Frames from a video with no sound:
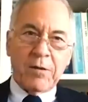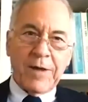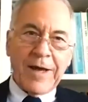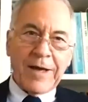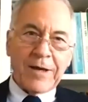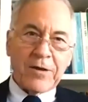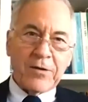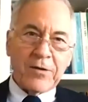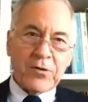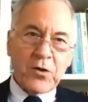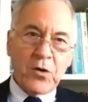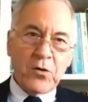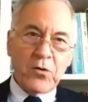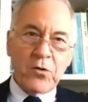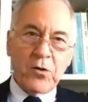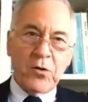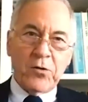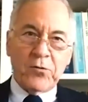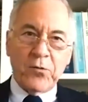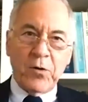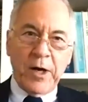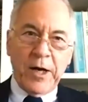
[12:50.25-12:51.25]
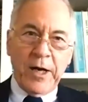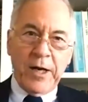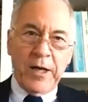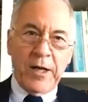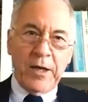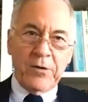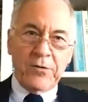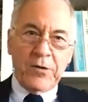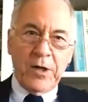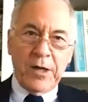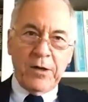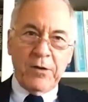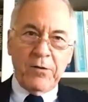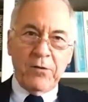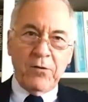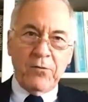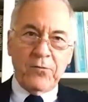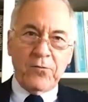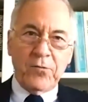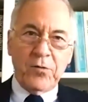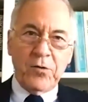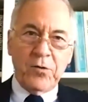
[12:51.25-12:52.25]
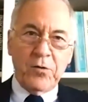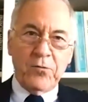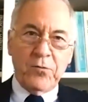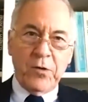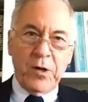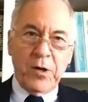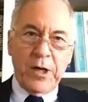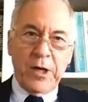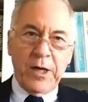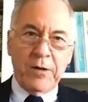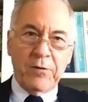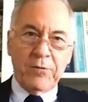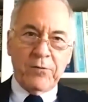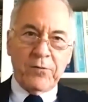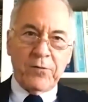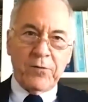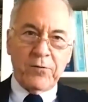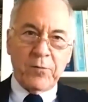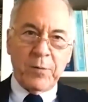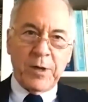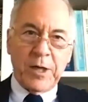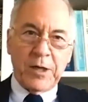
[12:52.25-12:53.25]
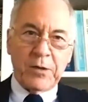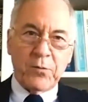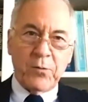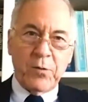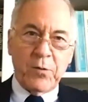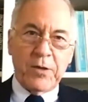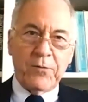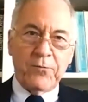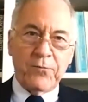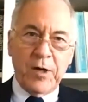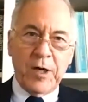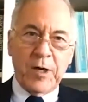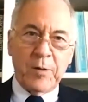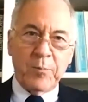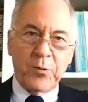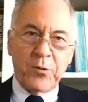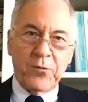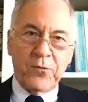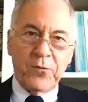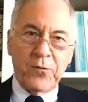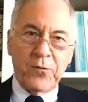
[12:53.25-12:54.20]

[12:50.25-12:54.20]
That total drainage out of those two drains is about 25%